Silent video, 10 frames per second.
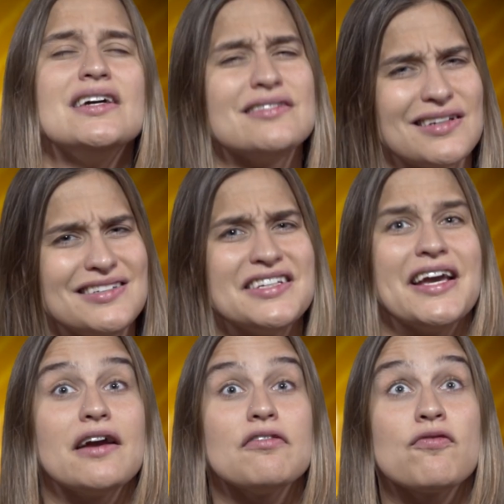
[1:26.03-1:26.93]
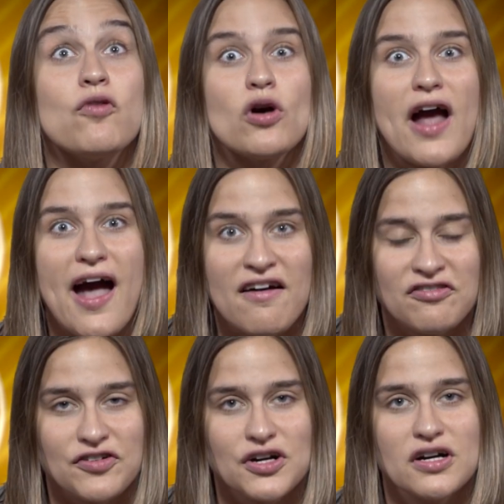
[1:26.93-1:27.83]
It's going to take
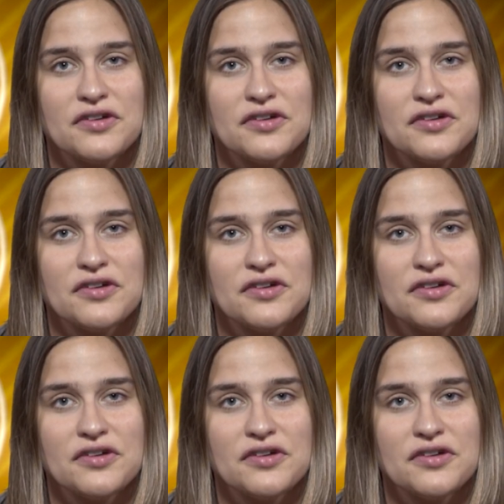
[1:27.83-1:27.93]
forever.